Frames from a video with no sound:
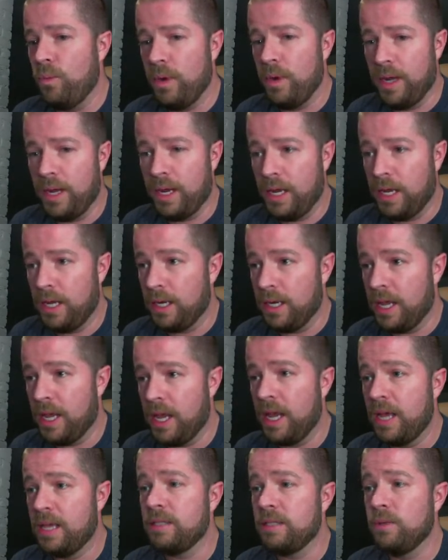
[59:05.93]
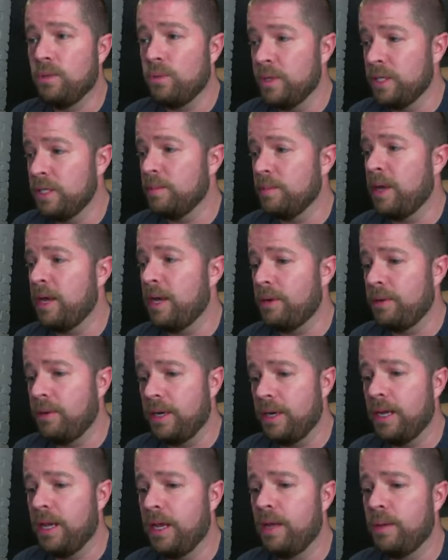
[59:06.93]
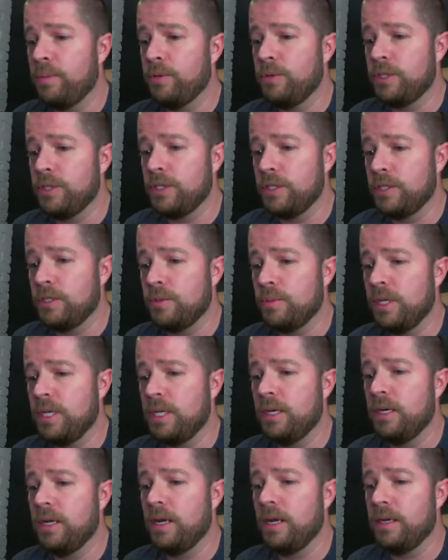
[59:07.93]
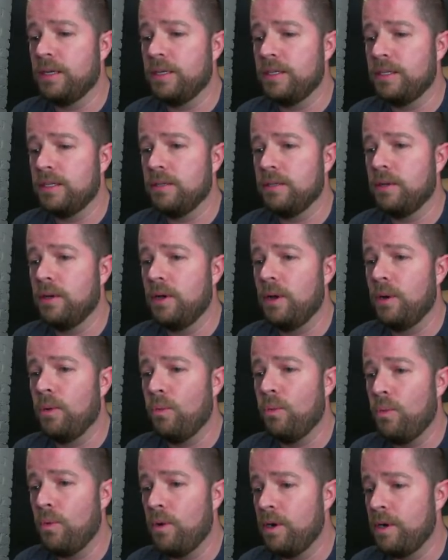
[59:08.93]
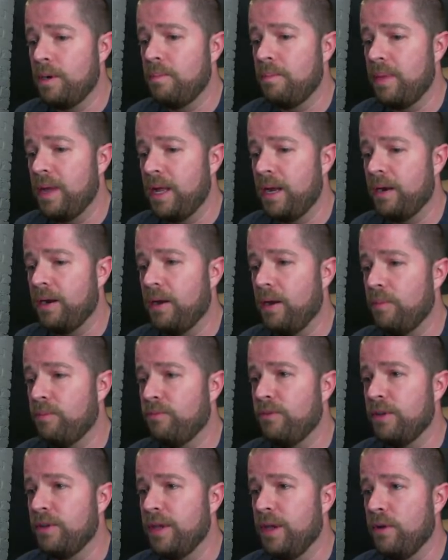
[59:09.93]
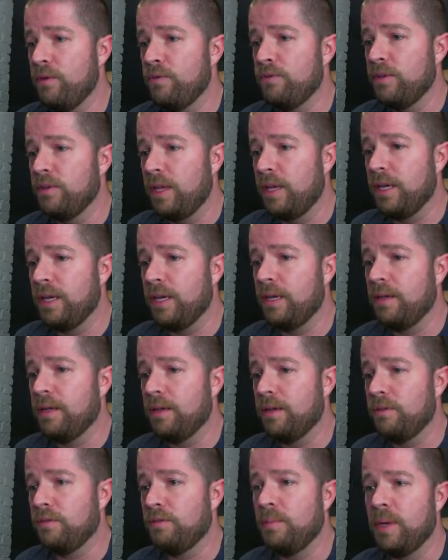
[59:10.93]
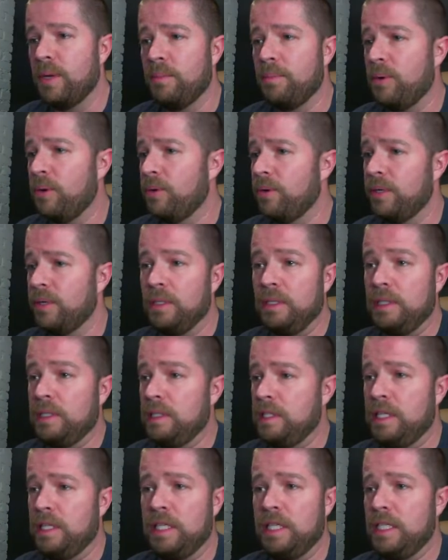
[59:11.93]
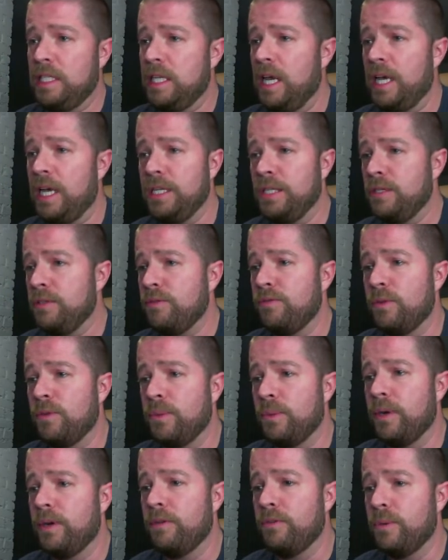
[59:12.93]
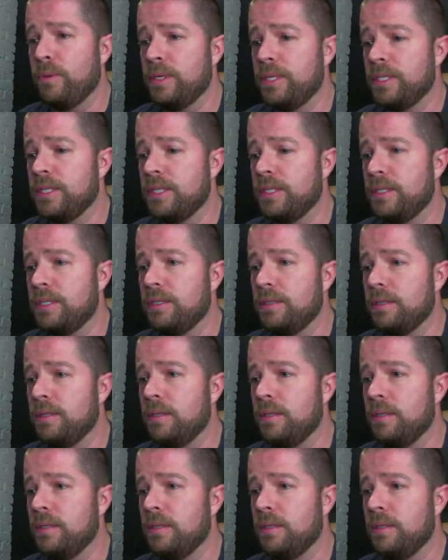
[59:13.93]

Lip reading: can cast the Weaselback Redcap, which is sweet, and I still got 1 mana up for the outflank if my opponent decides, for whatever reason, to